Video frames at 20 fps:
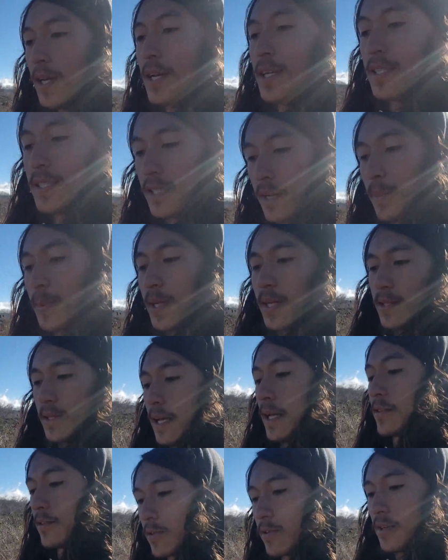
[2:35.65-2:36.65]
something
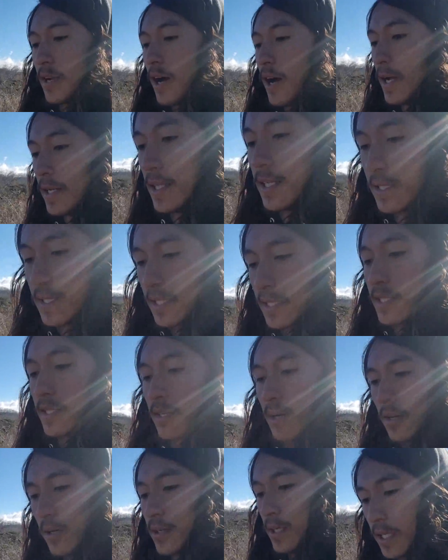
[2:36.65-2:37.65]
that they're not
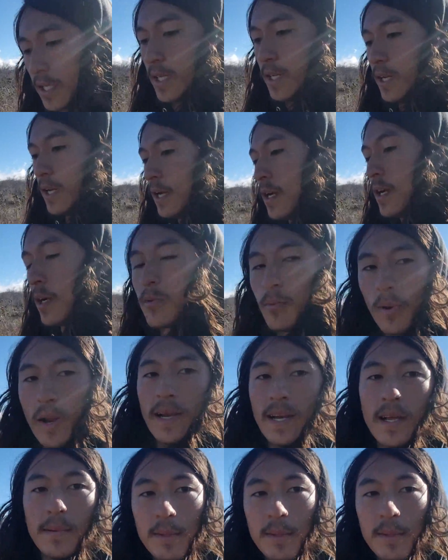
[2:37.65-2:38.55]
necessarily, right?